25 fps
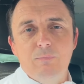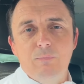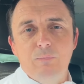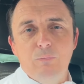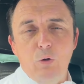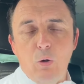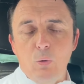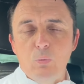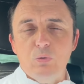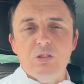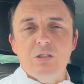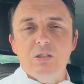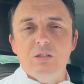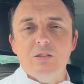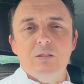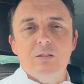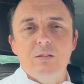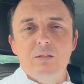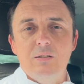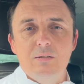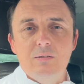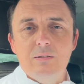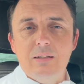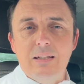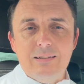roses,
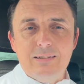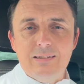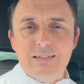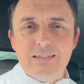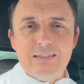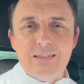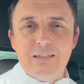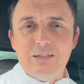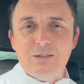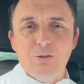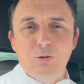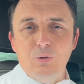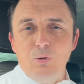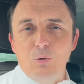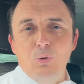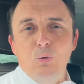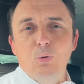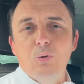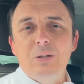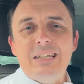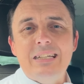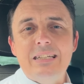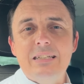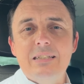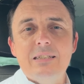and it's not
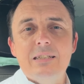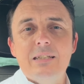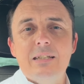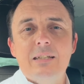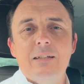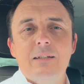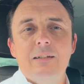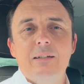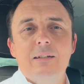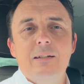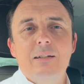all easy.